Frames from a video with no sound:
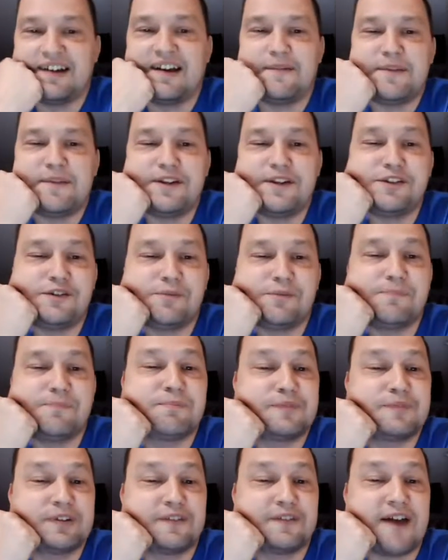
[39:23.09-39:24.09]
It means
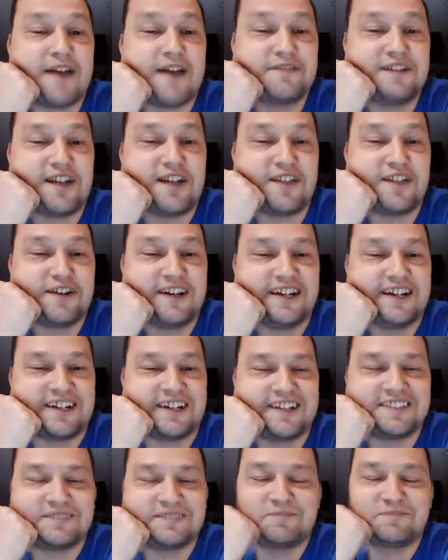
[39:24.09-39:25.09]
you survived another
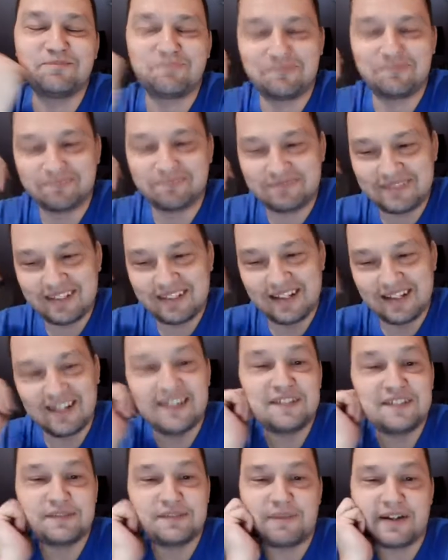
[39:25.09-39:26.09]
year,
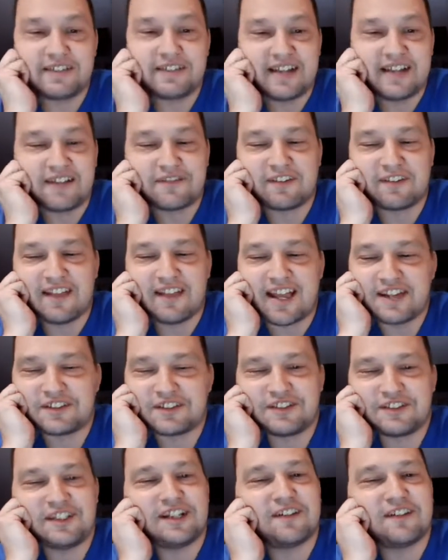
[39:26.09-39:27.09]
especially after
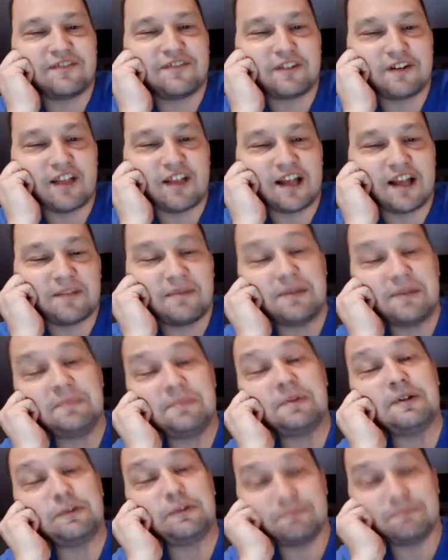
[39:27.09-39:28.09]
last year. For a lot of
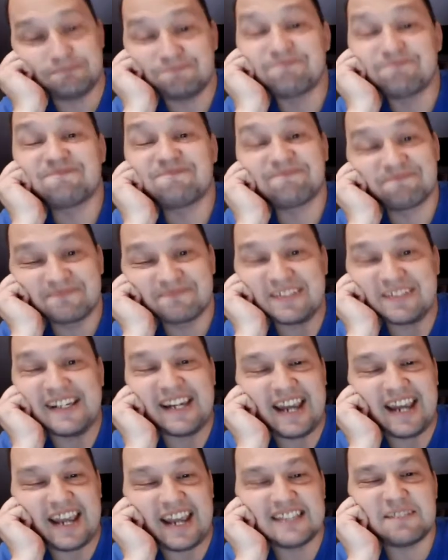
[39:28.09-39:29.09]
people,
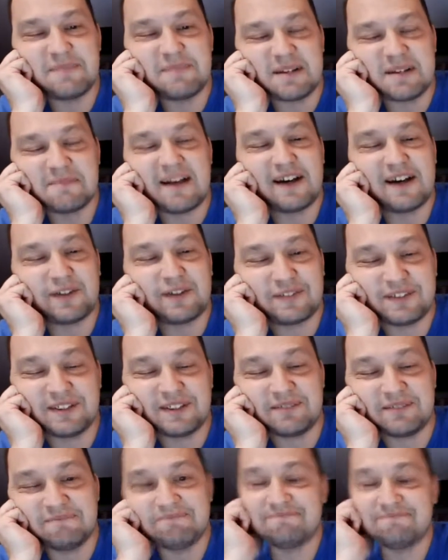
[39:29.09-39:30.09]
it's a big
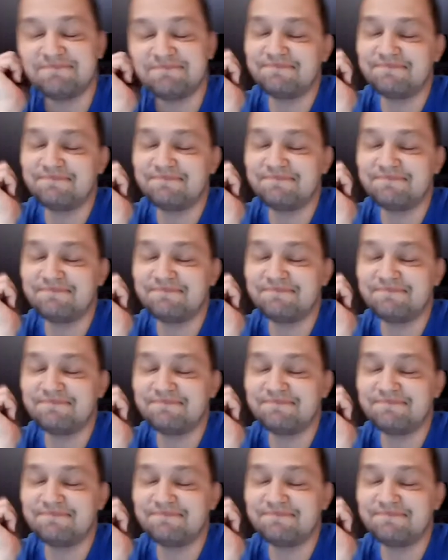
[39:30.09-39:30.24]
milestone.